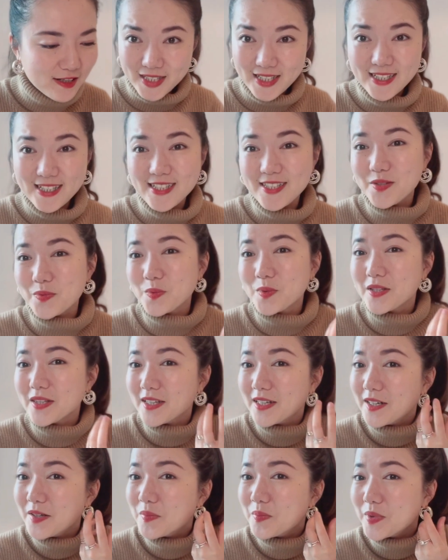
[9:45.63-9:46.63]
piece with
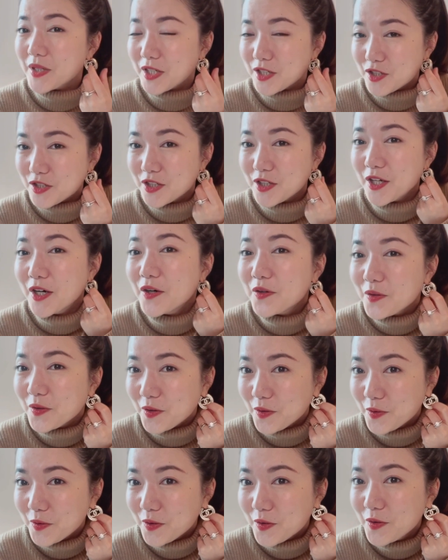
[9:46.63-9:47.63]
a big Chanel
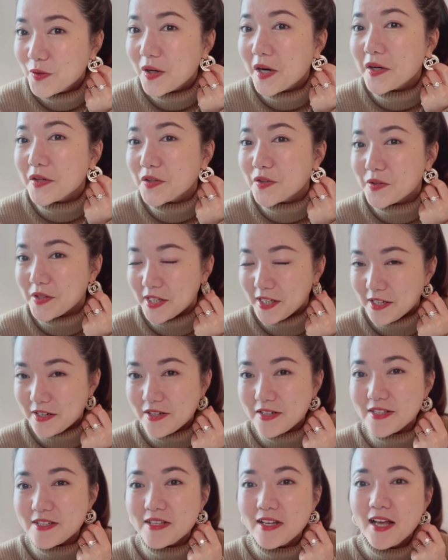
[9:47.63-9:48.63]
logo on your
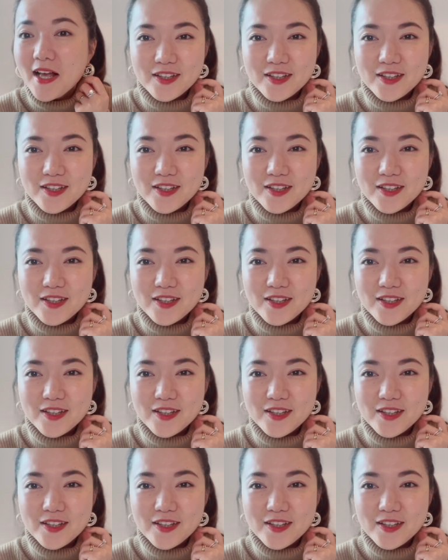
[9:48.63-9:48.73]
ears.